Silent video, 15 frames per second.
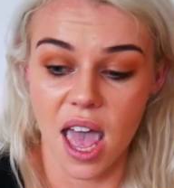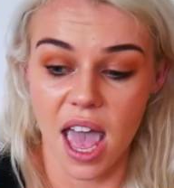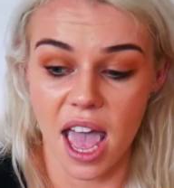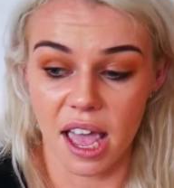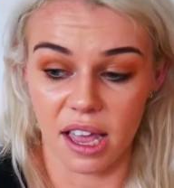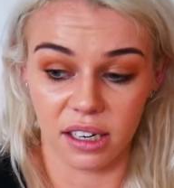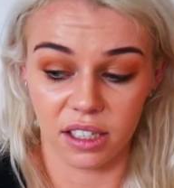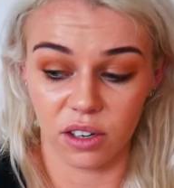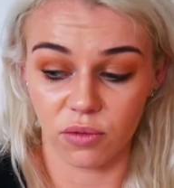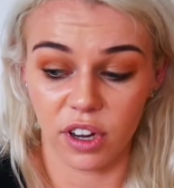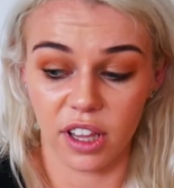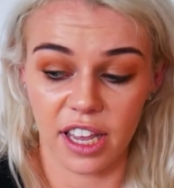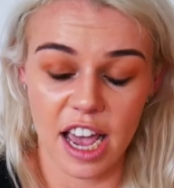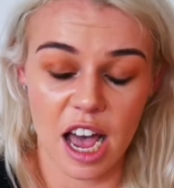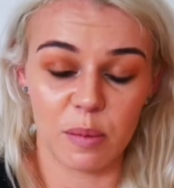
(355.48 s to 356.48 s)
and it
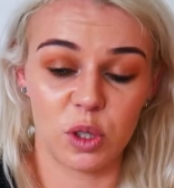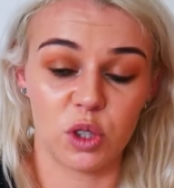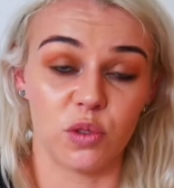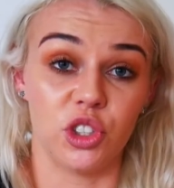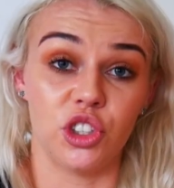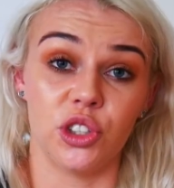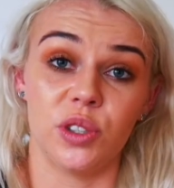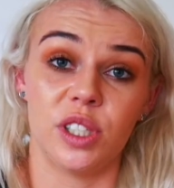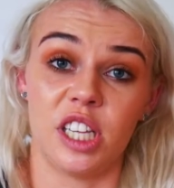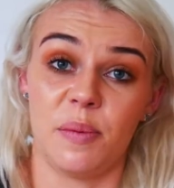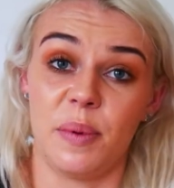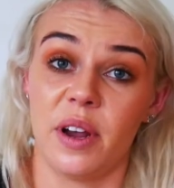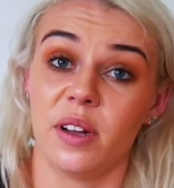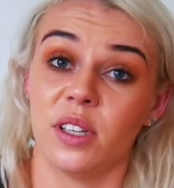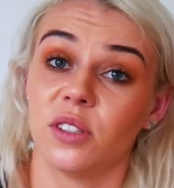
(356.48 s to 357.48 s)
really helps to reduce the
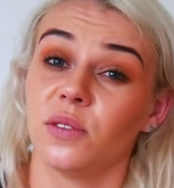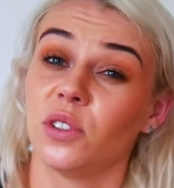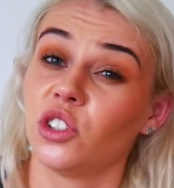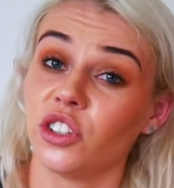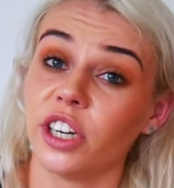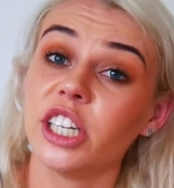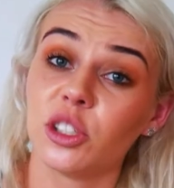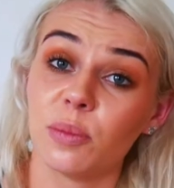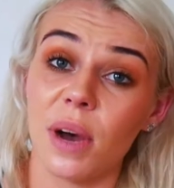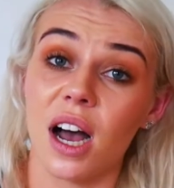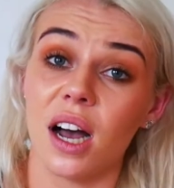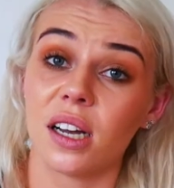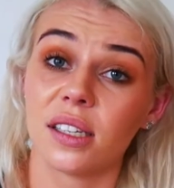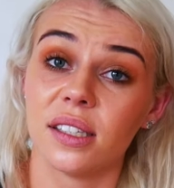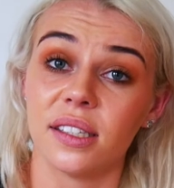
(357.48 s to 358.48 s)
appearance of stretch
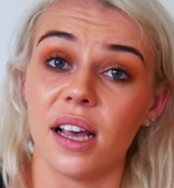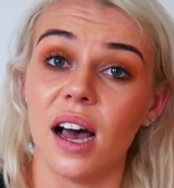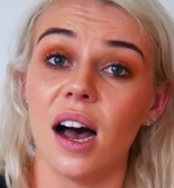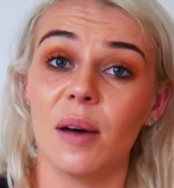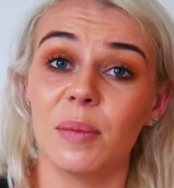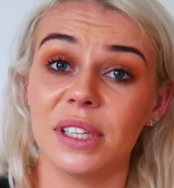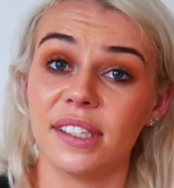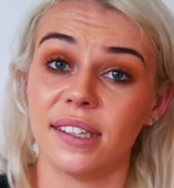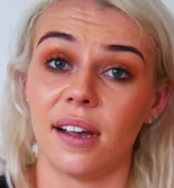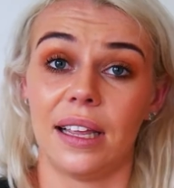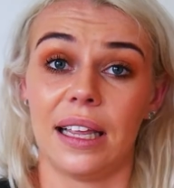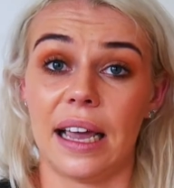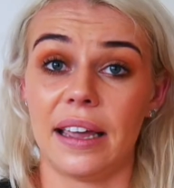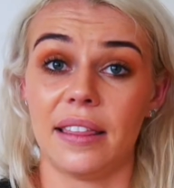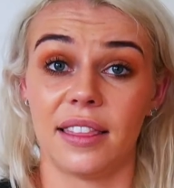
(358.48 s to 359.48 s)
marks and
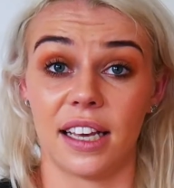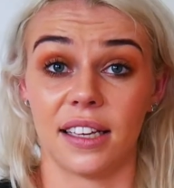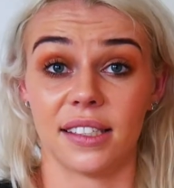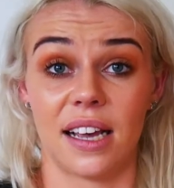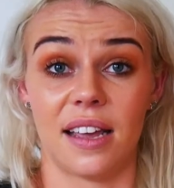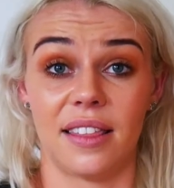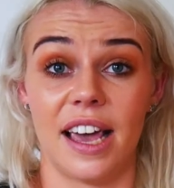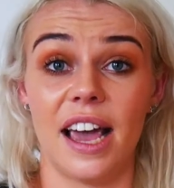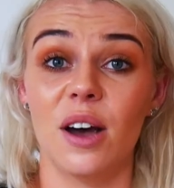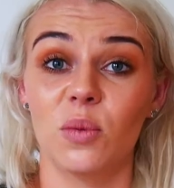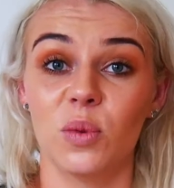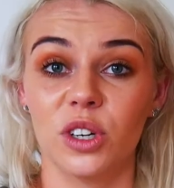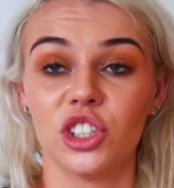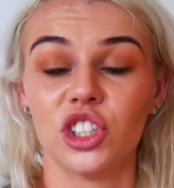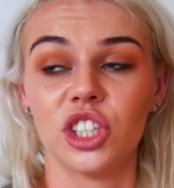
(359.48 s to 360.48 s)
cellulite and things like that,
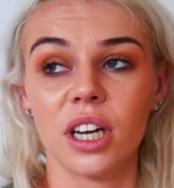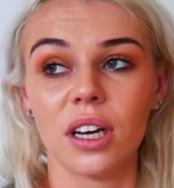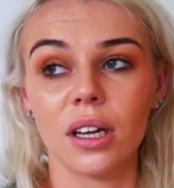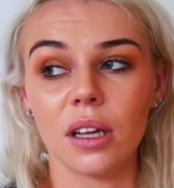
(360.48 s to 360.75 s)
which